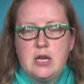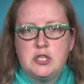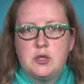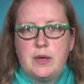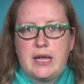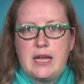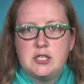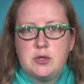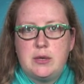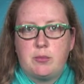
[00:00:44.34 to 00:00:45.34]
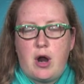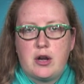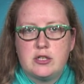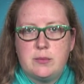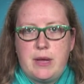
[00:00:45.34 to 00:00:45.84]
To engage in
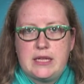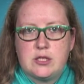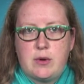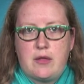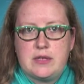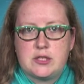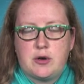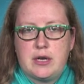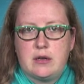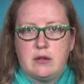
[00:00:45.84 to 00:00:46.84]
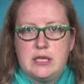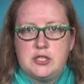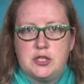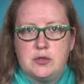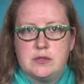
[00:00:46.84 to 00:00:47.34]
broader debates around these critical
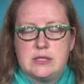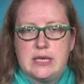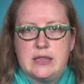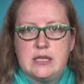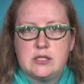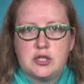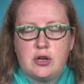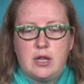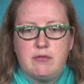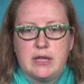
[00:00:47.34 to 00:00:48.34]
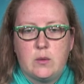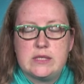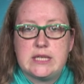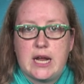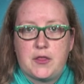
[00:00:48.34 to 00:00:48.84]
issues, in this Journal of
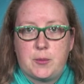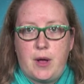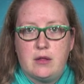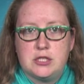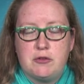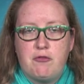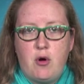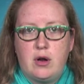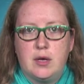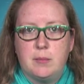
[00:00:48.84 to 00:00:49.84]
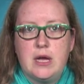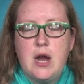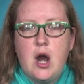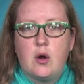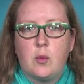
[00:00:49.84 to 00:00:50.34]
Linguistic Anthropology forum,
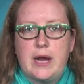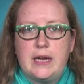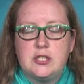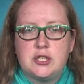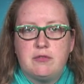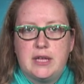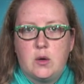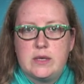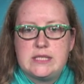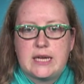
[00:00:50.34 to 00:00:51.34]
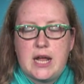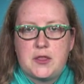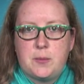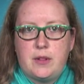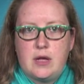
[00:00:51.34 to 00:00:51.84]
a range of linguistic
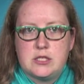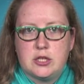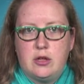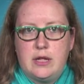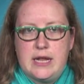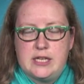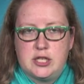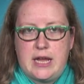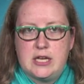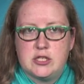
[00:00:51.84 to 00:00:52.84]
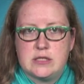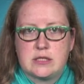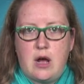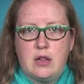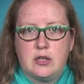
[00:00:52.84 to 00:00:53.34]
anthropological and education
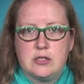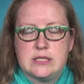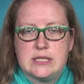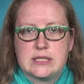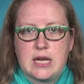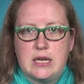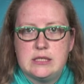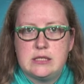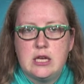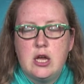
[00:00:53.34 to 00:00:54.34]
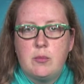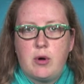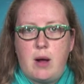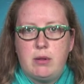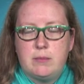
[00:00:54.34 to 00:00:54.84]
scholars discuss,
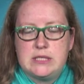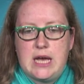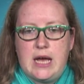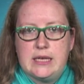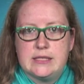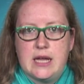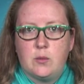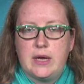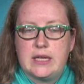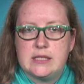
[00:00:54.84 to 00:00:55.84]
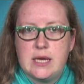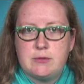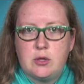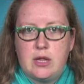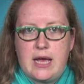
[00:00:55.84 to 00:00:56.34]
problematize, and
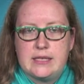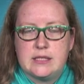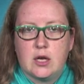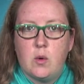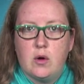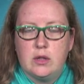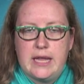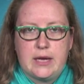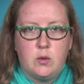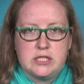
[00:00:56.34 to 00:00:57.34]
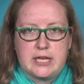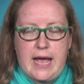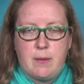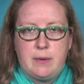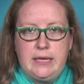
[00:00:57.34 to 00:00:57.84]
reconceptualize the, quote, language
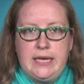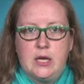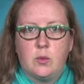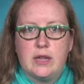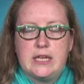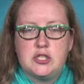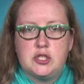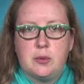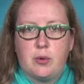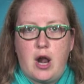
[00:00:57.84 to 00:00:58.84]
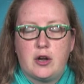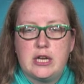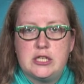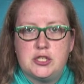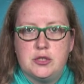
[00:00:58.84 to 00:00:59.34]
gap in relation to broader
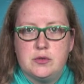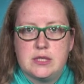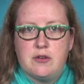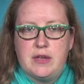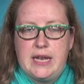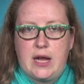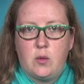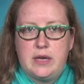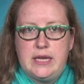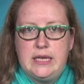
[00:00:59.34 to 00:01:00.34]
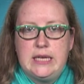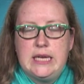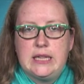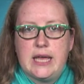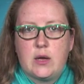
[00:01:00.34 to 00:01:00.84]
issues of inequity,
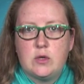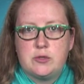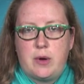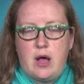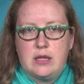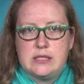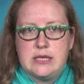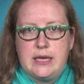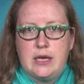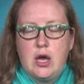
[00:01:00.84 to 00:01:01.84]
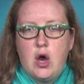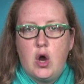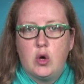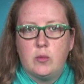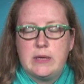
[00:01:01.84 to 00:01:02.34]
language policy,
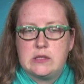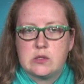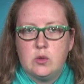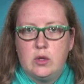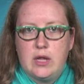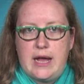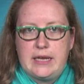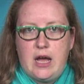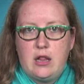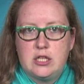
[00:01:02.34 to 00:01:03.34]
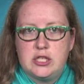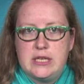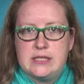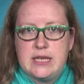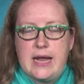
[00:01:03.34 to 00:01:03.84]
home and school
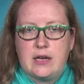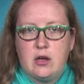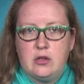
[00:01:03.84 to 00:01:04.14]
ideologies, and